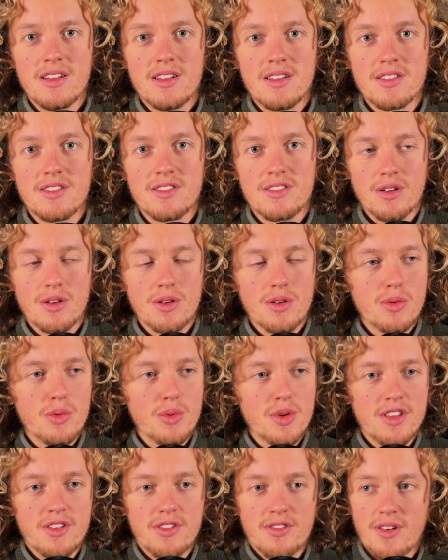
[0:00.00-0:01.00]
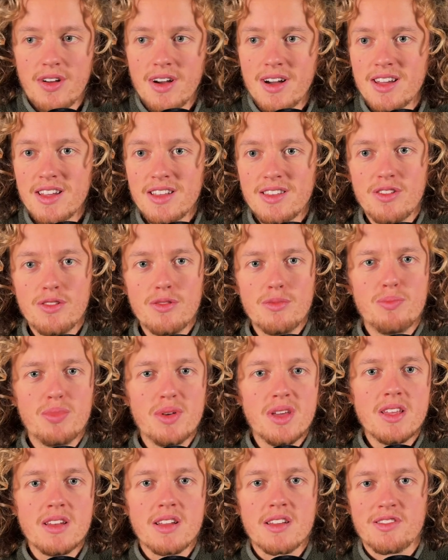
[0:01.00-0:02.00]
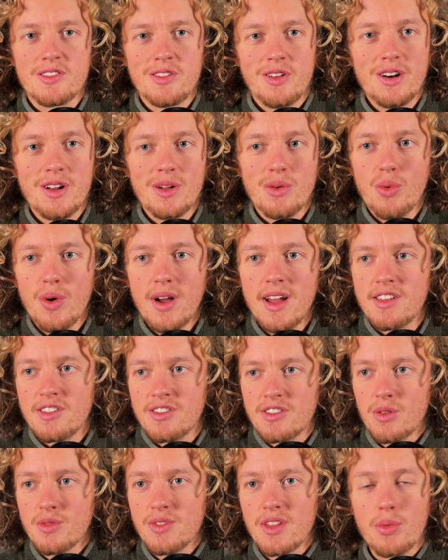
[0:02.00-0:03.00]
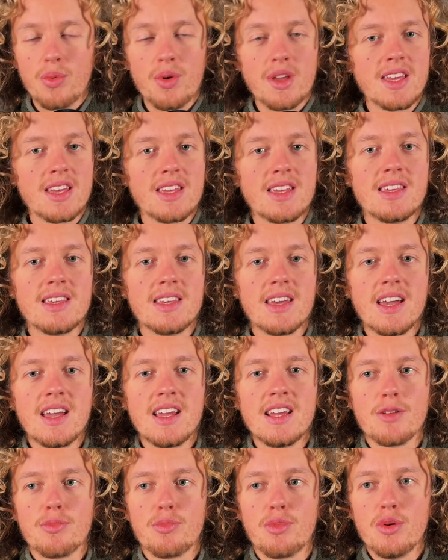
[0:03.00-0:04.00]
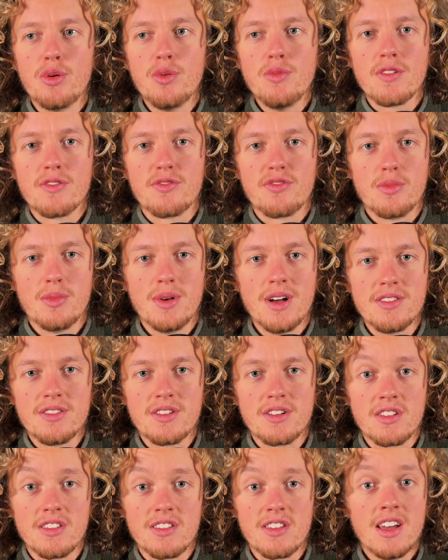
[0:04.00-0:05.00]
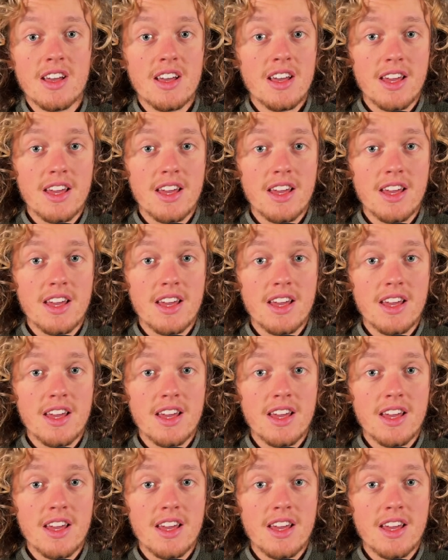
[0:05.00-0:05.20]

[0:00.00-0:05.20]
So we try to be in a certain way so that we can gain approval from others.